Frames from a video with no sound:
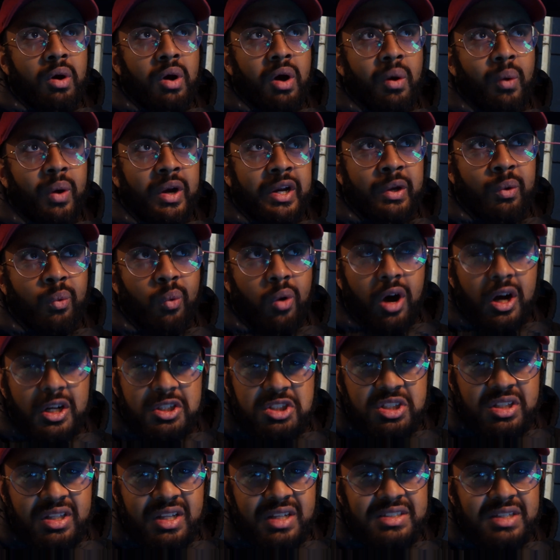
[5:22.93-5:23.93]
when you're
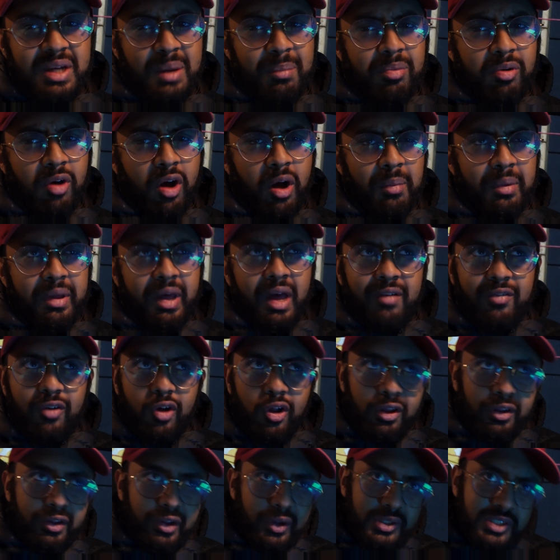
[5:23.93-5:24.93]
watching this, I'll probably have
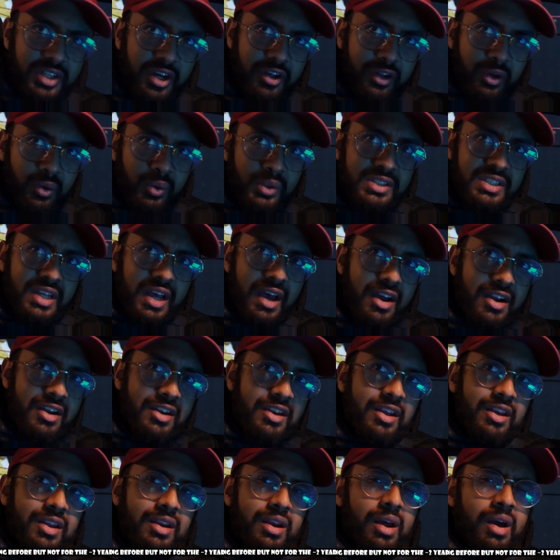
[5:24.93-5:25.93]
all of those other ones
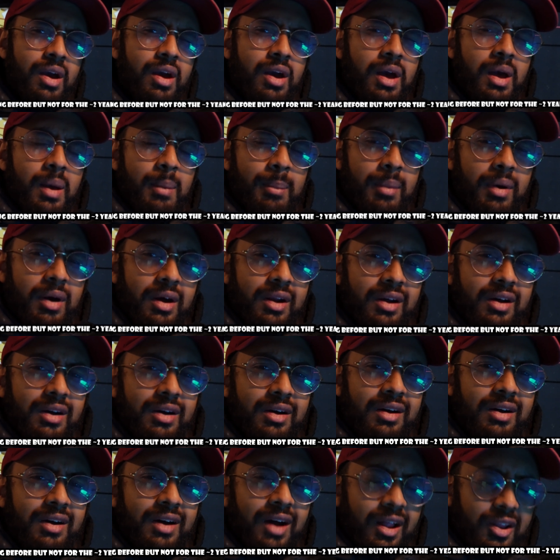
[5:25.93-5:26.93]
edited, but uh,
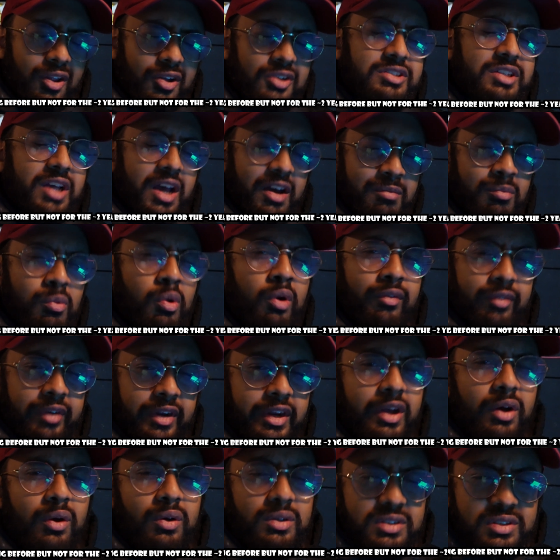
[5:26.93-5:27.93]
I'll also have more
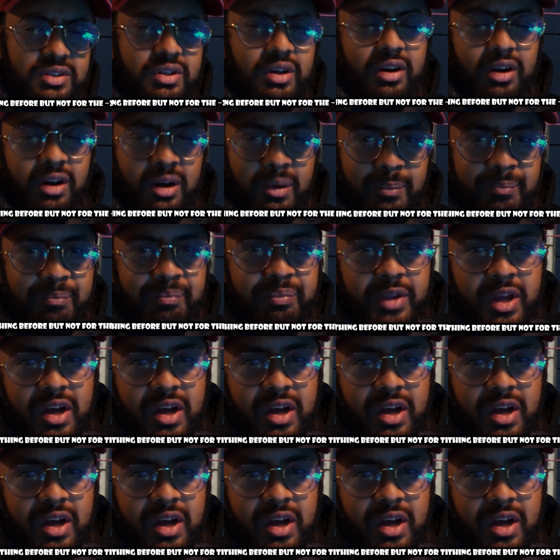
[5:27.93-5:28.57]
videos to come.